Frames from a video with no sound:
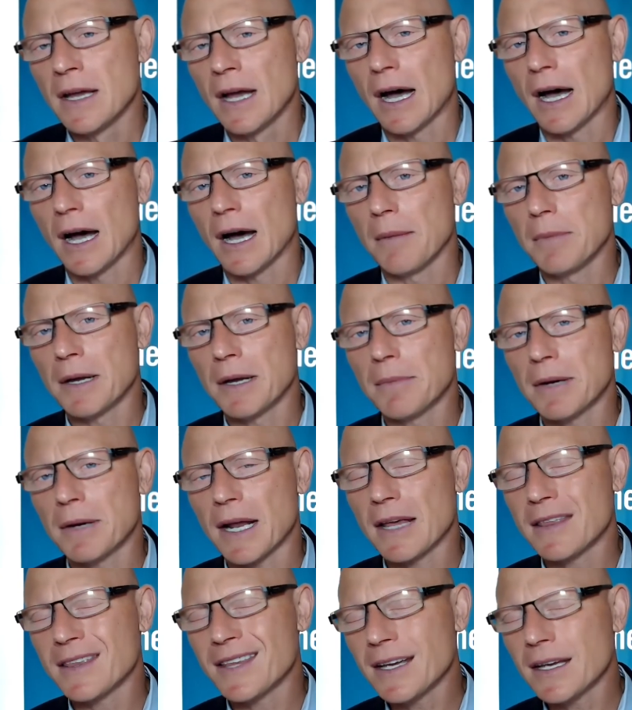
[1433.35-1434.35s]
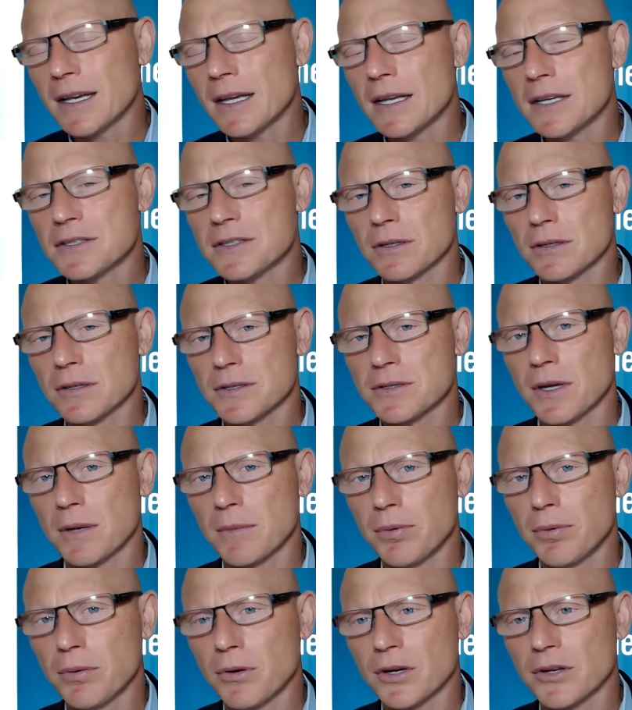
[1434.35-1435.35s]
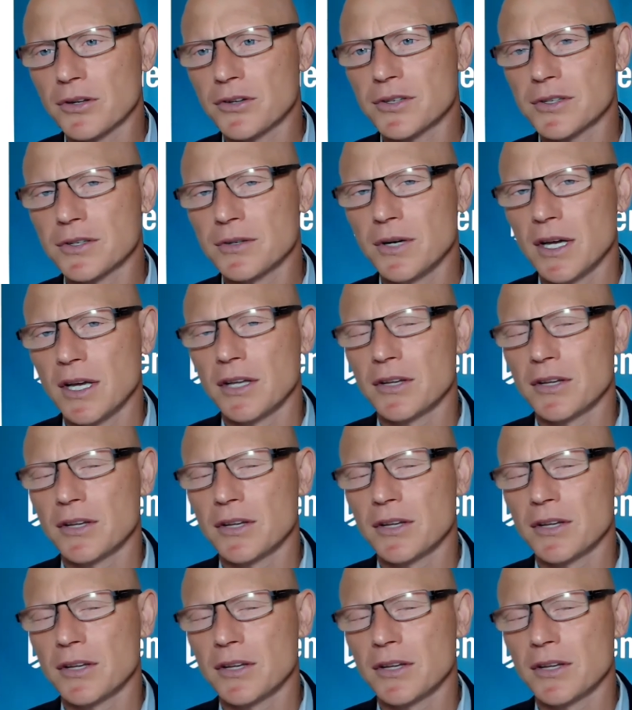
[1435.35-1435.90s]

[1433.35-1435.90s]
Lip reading: But I think it is also important to